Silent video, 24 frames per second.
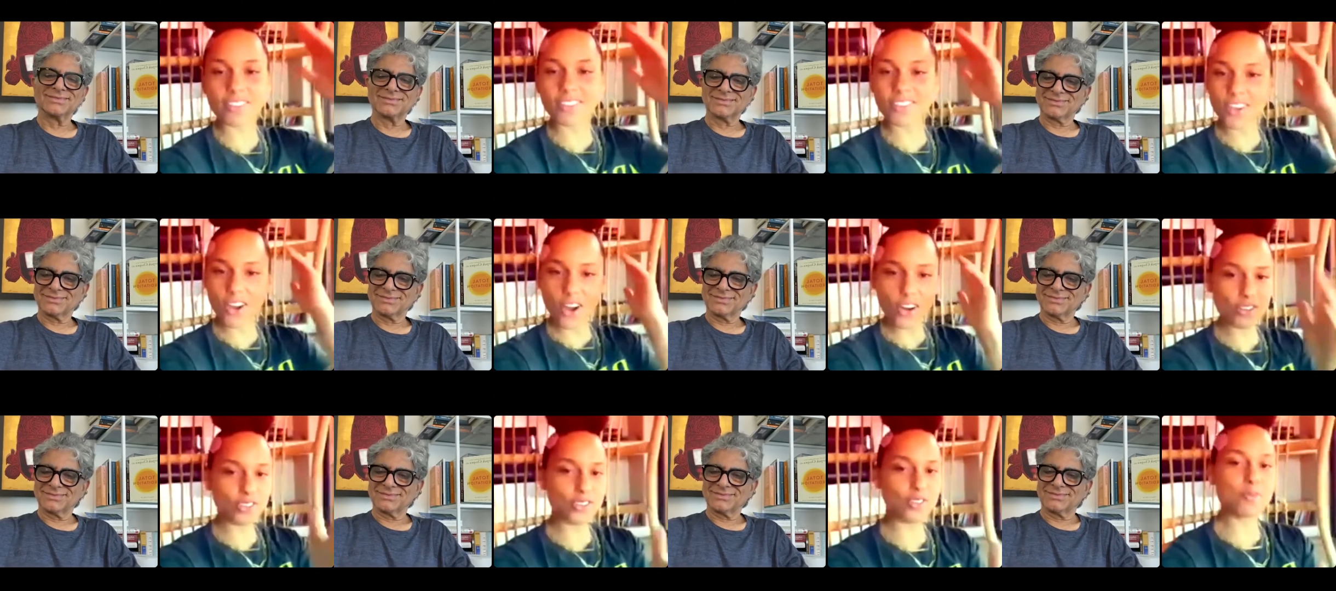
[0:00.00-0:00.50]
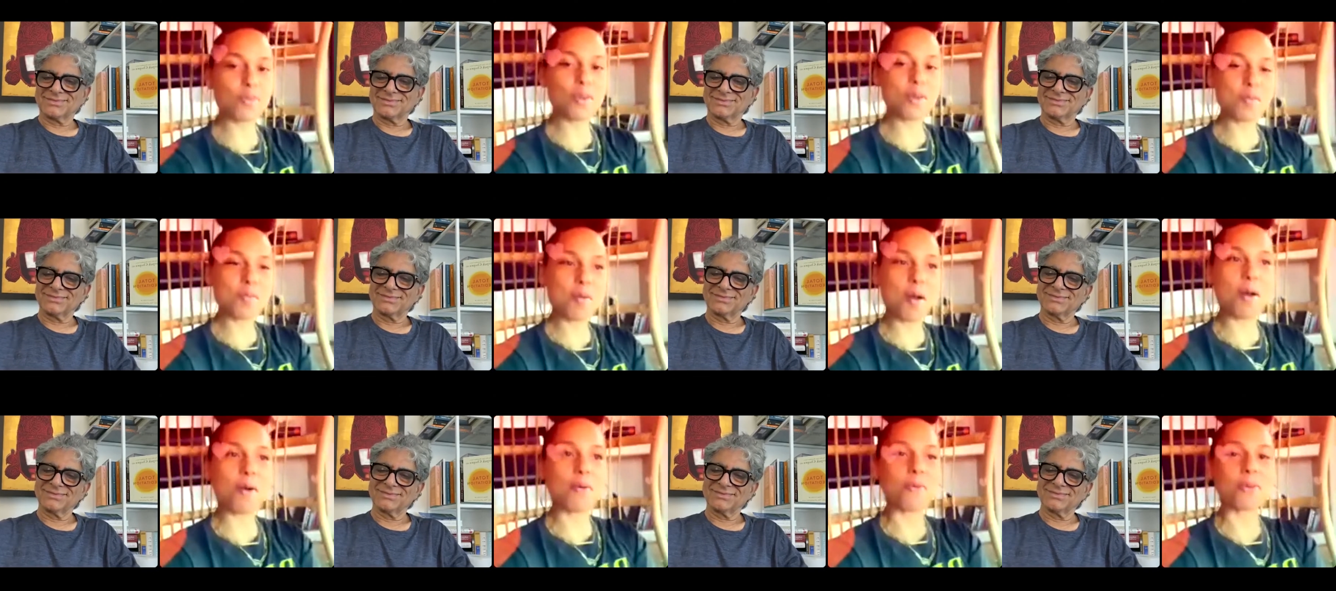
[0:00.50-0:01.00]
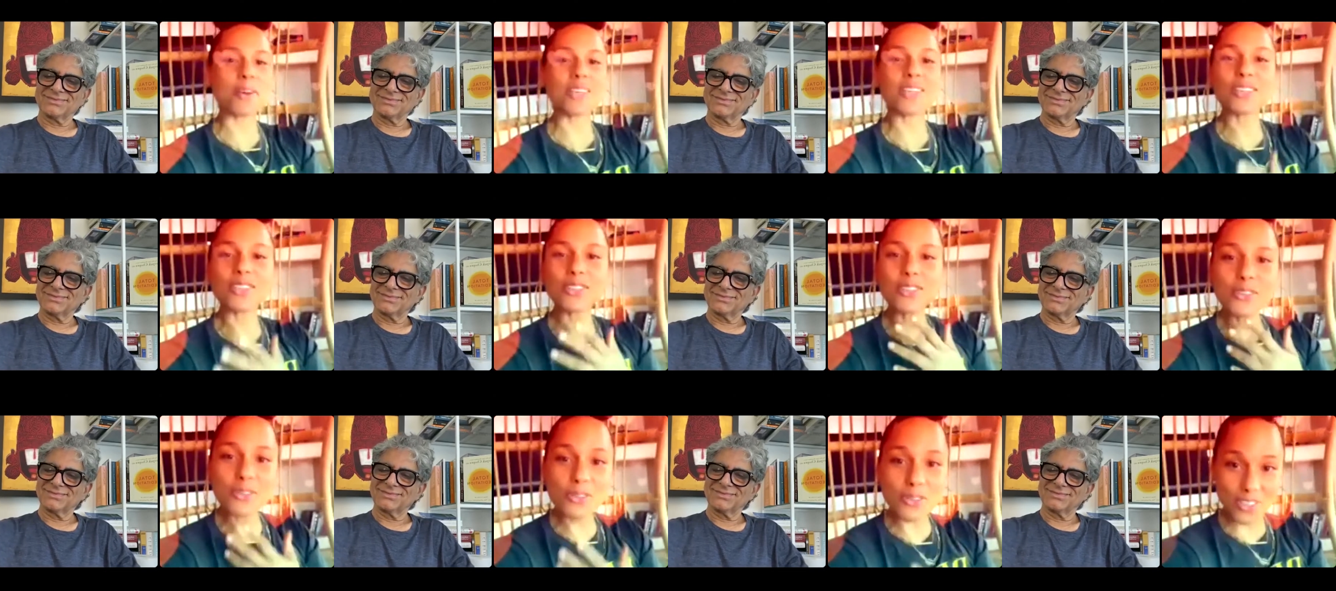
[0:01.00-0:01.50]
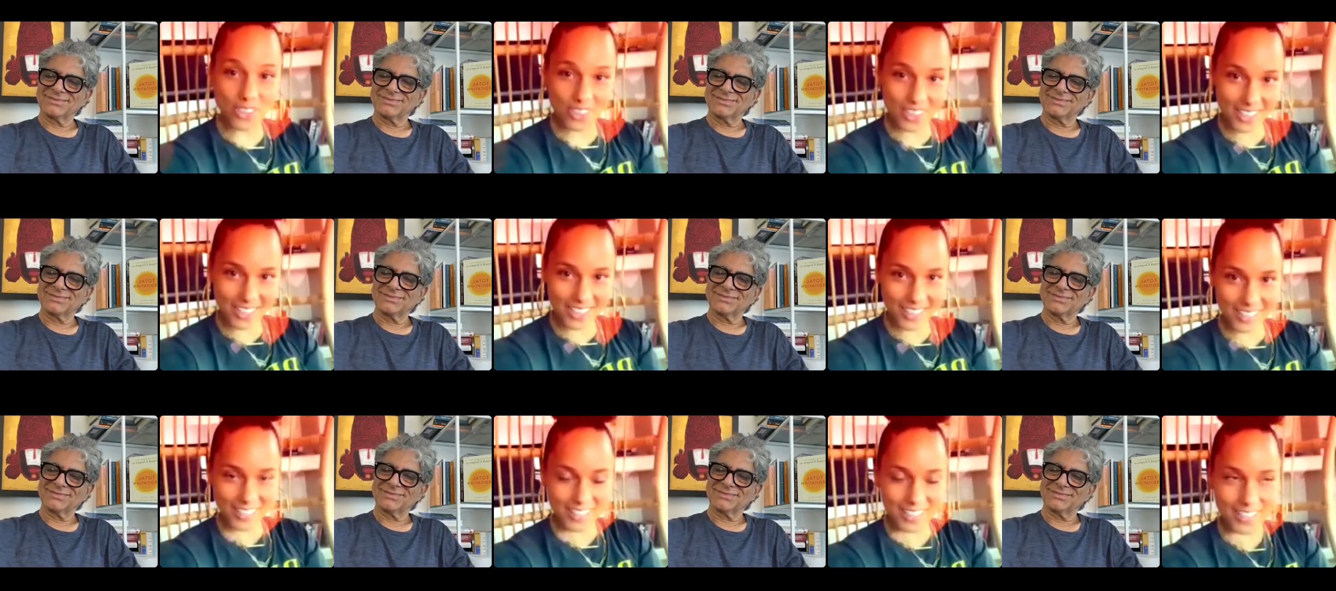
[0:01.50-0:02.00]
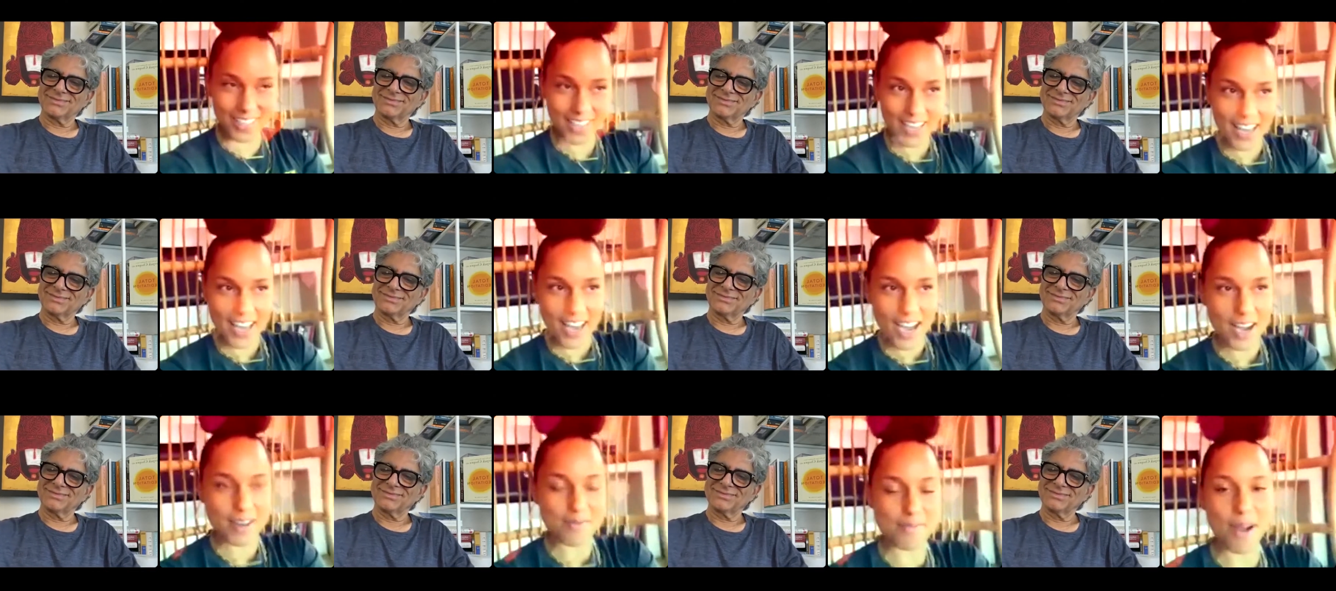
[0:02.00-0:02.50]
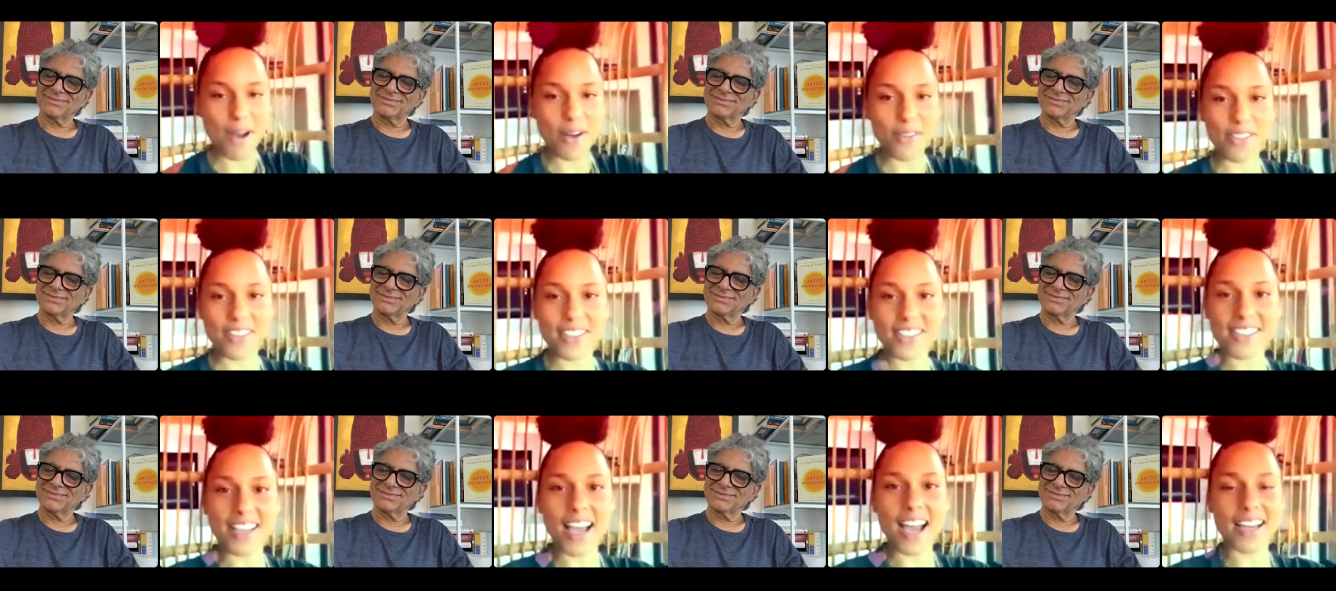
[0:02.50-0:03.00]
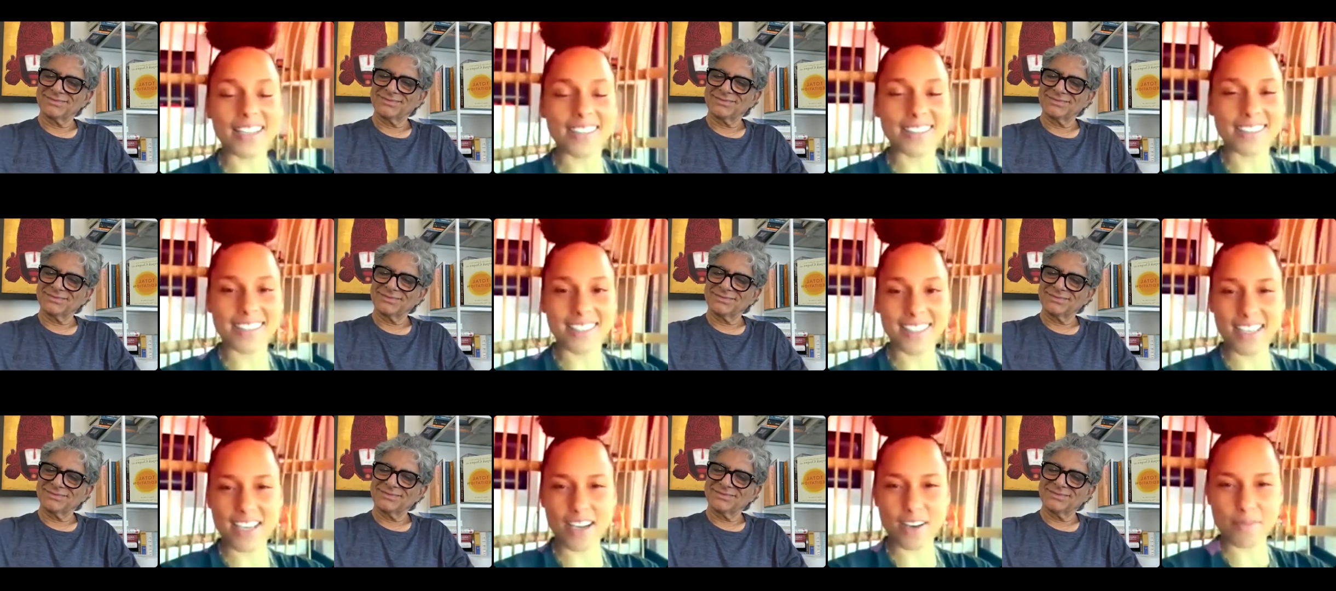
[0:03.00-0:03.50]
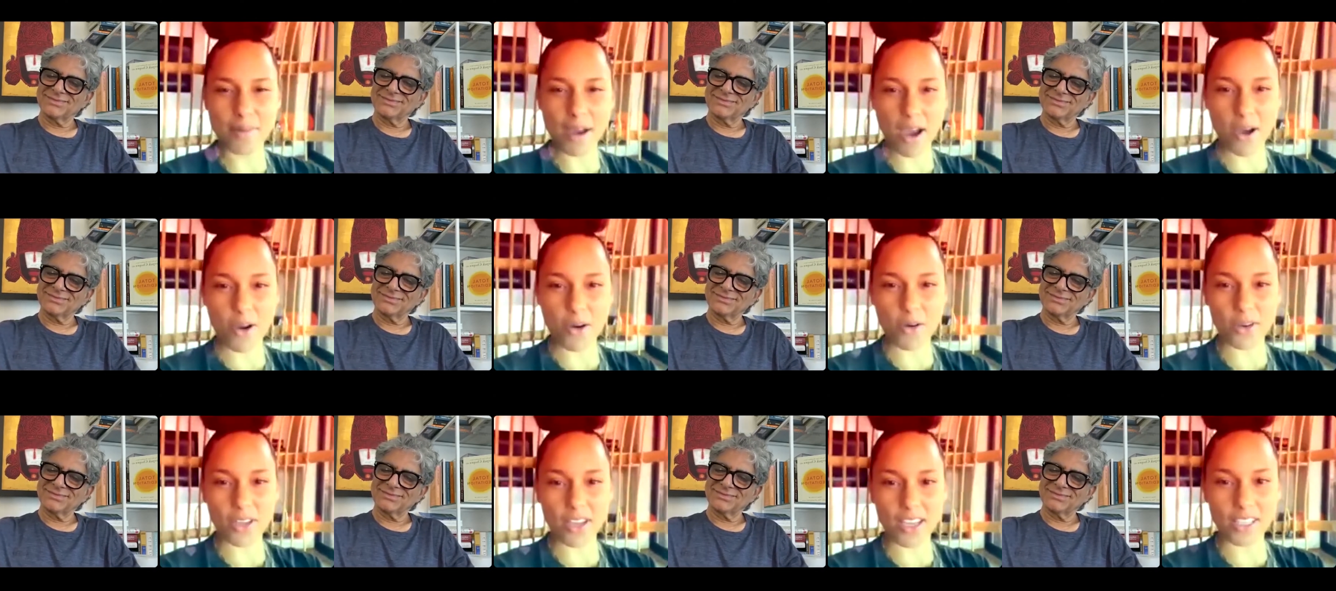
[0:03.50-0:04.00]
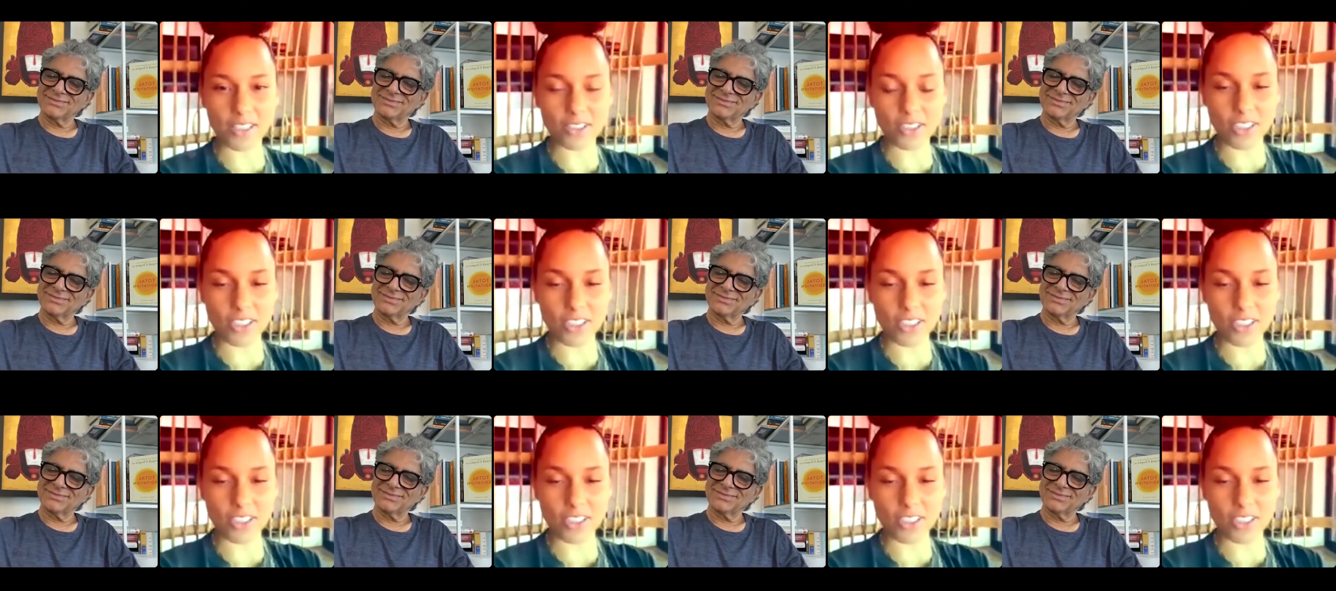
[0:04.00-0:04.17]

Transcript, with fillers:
Speaker 1: Talk to me about what you think about this idea about